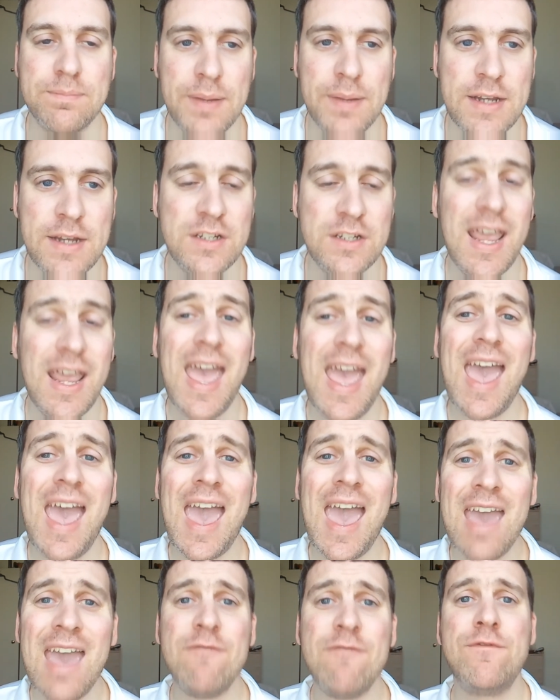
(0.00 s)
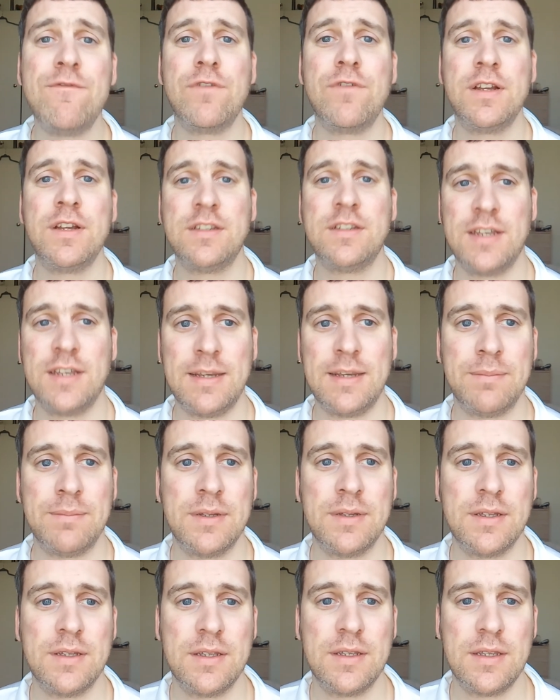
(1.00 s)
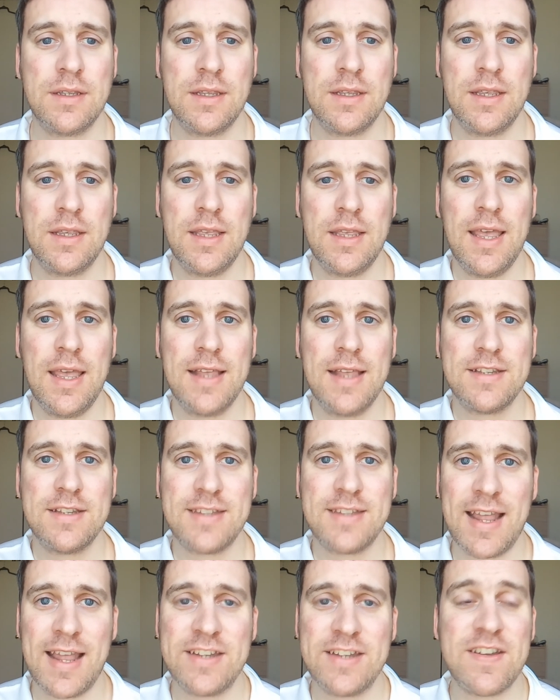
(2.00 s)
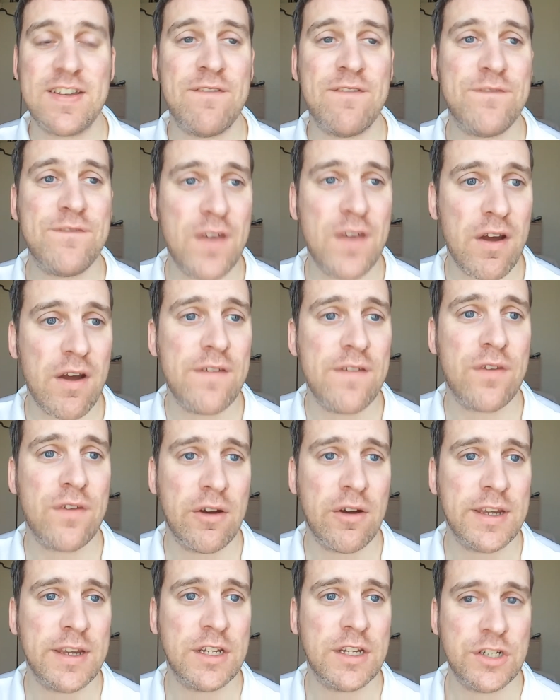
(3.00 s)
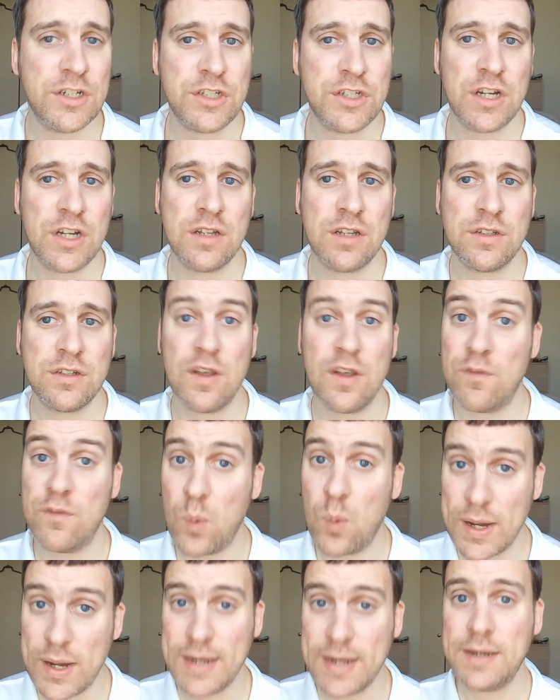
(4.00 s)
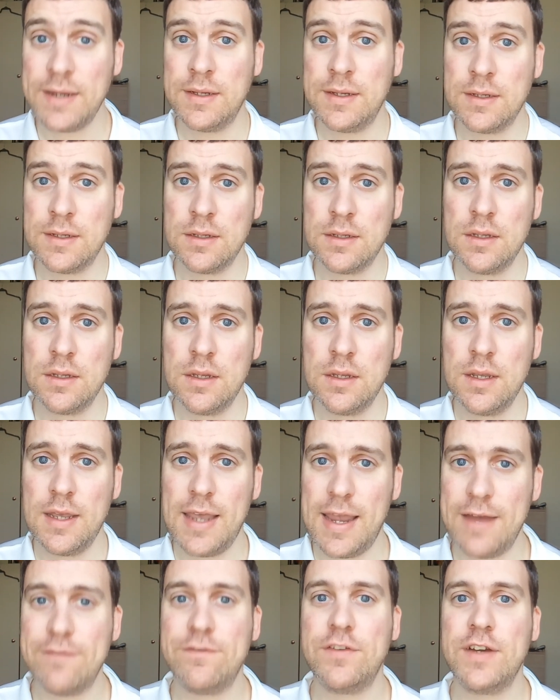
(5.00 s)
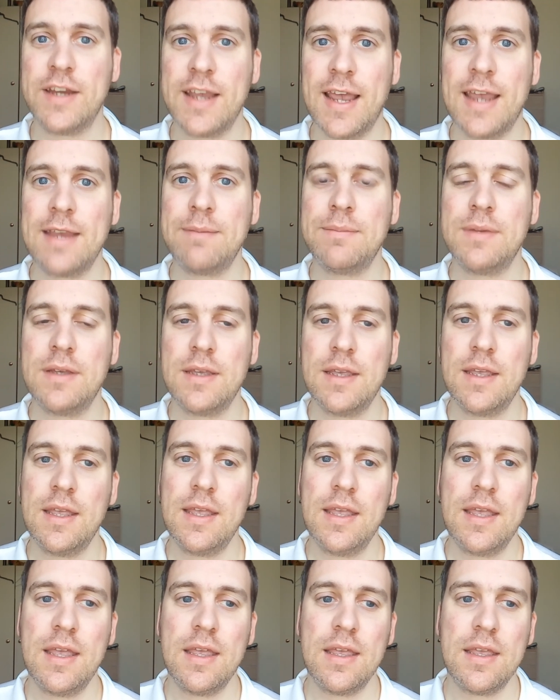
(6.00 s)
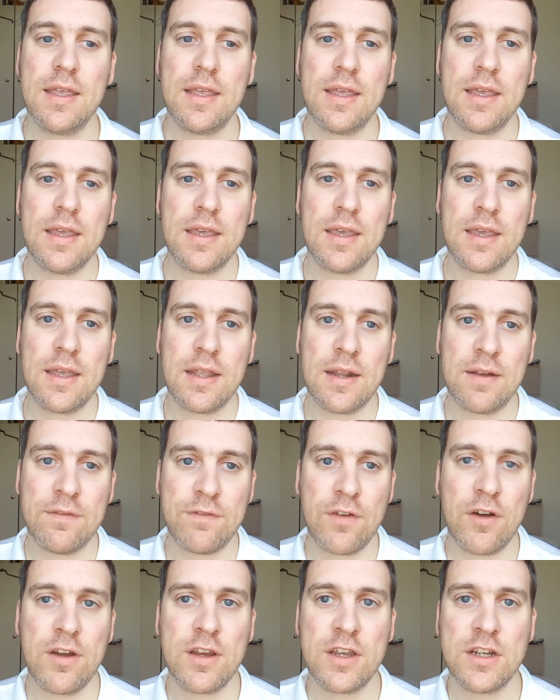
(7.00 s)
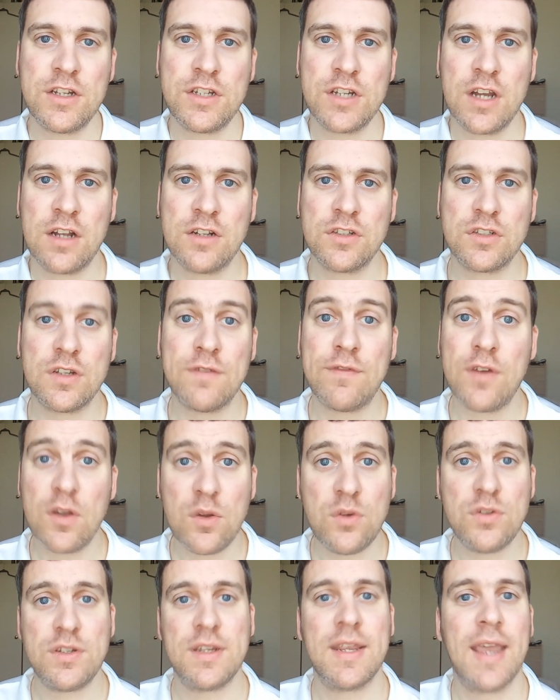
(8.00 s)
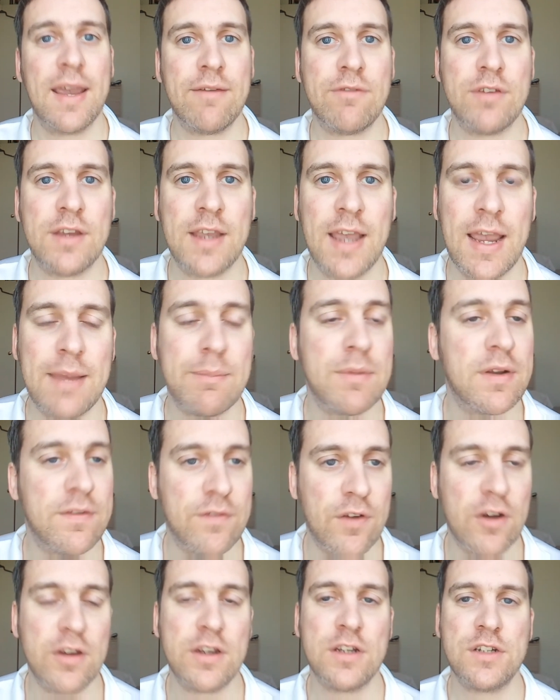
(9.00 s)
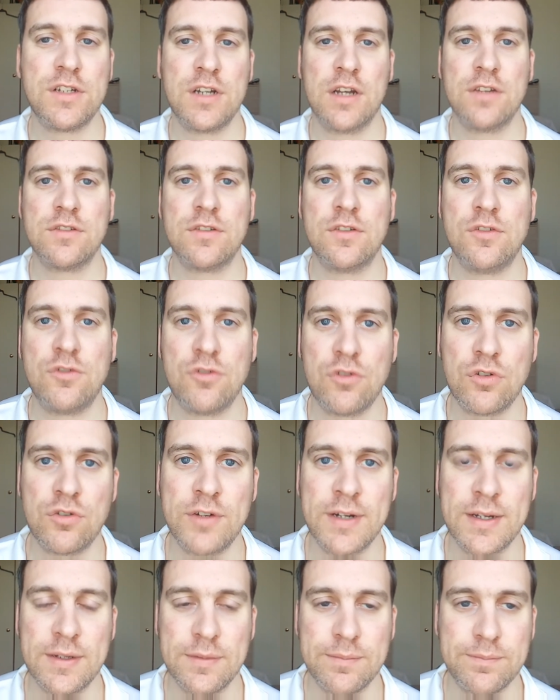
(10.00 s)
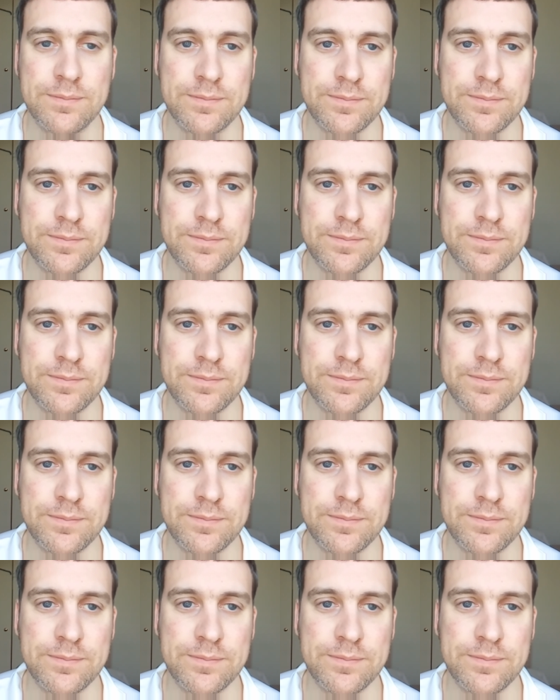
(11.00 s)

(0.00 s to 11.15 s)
pitch. Every team stands a very, very good chance of winning every game, and a very good chance of losing every game, and a very good chance of drawing.